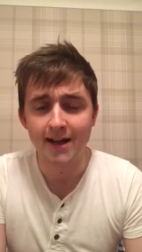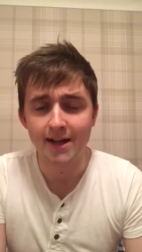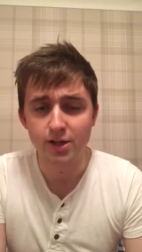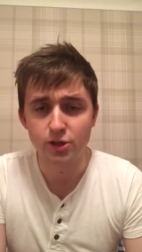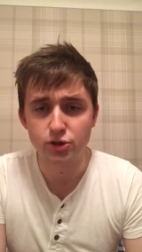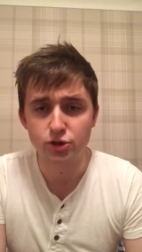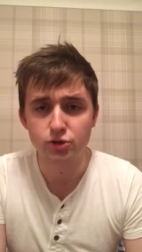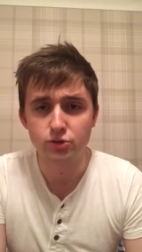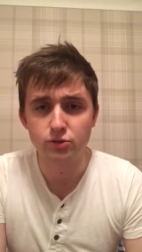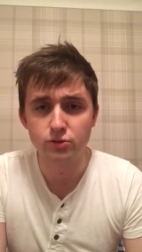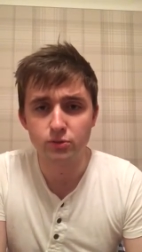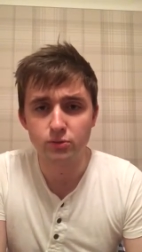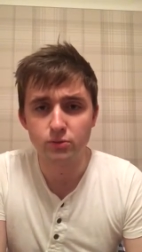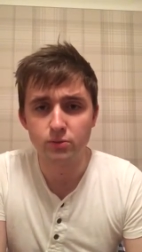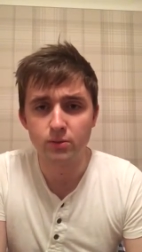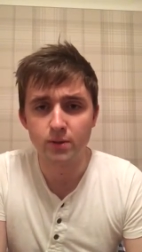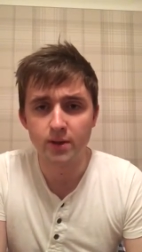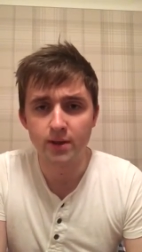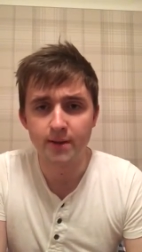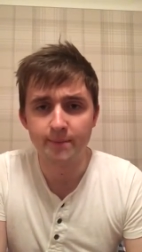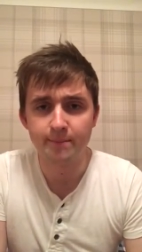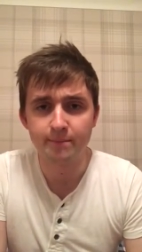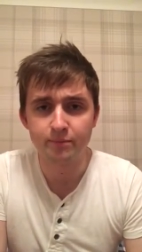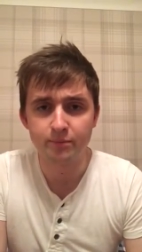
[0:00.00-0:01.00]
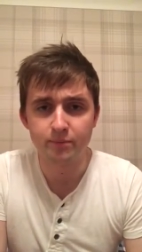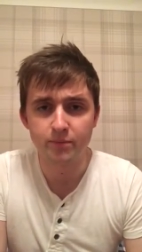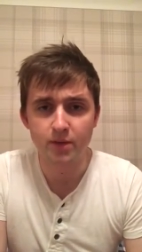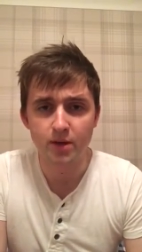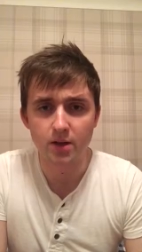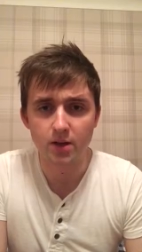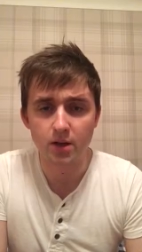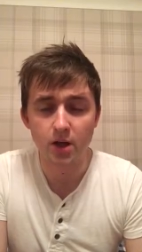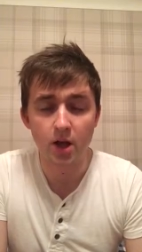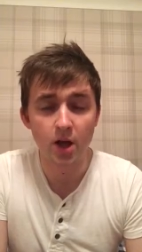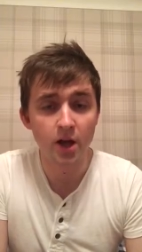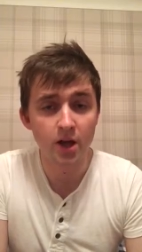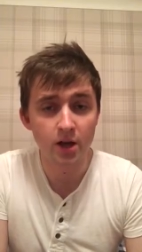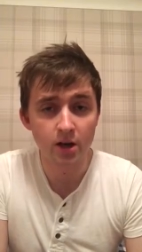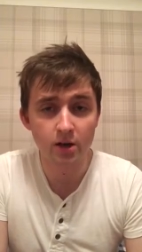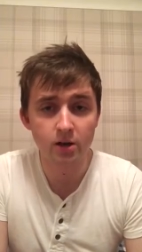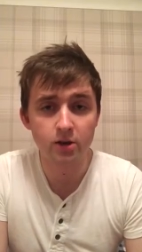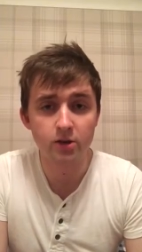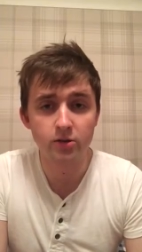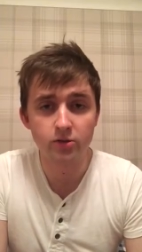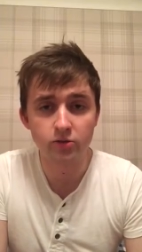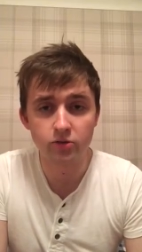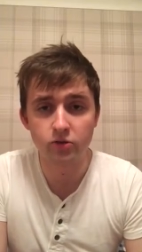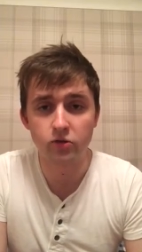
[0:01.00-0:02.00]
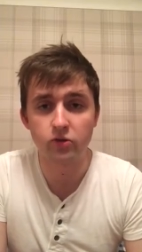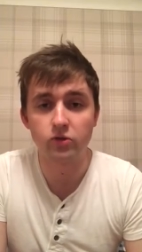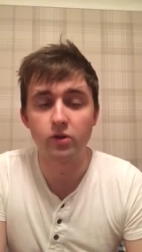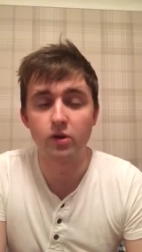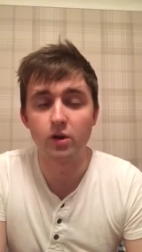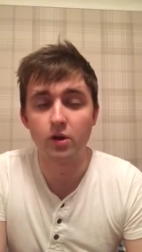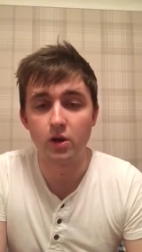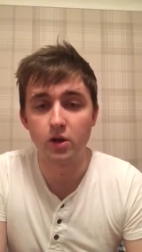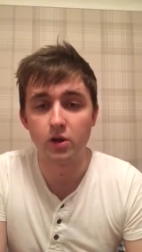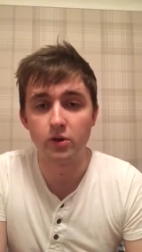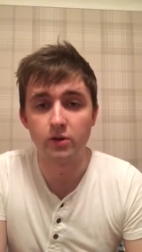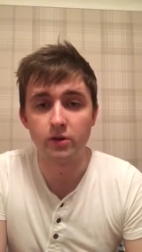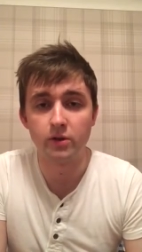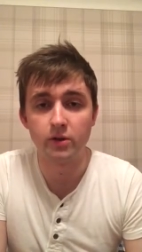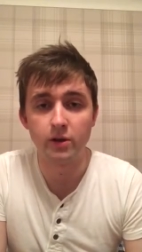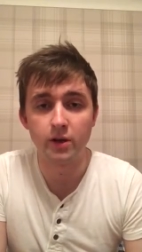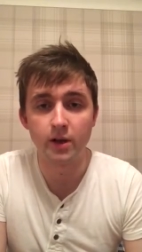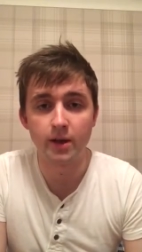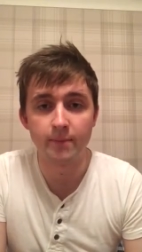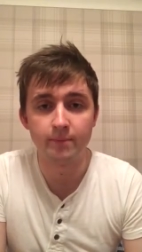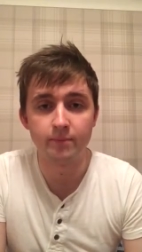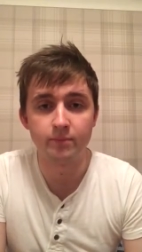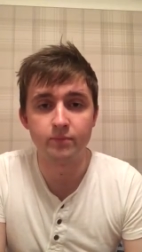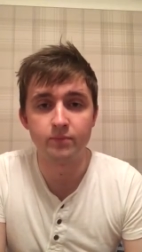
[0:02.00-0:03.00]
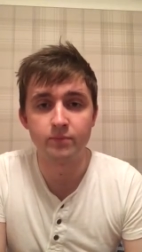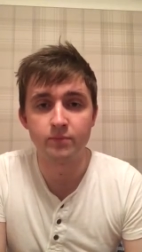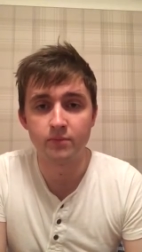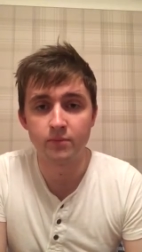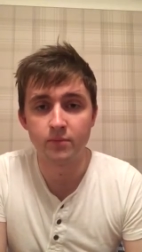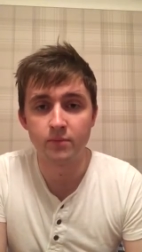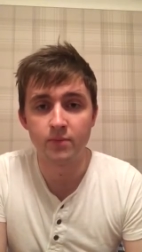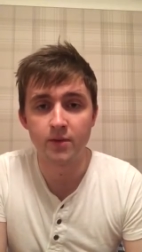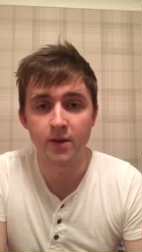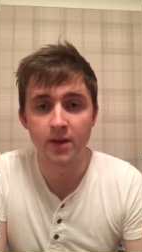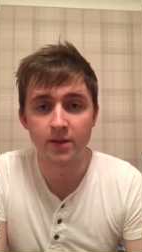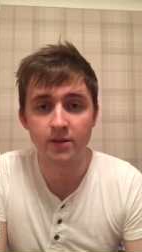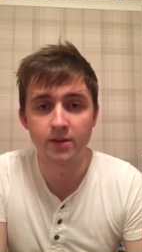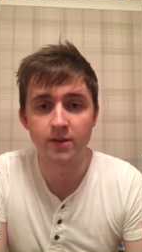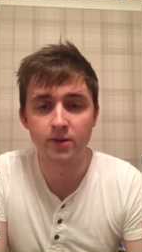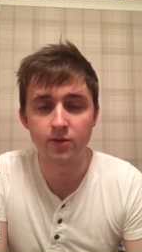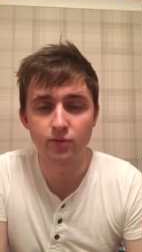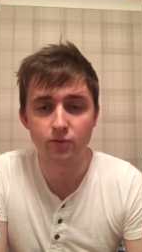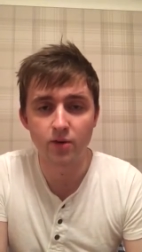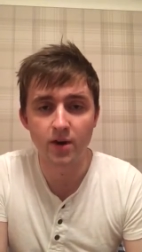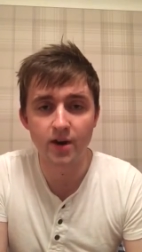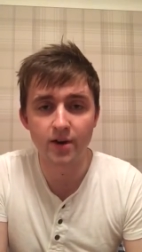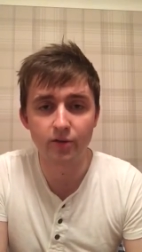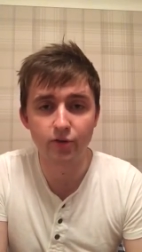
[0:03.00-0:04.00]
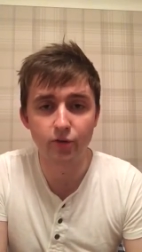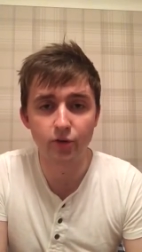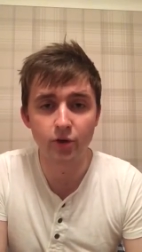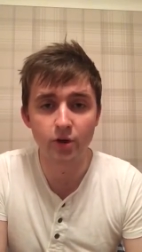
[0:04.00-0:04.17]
actual um, hurdlers on um, in this race.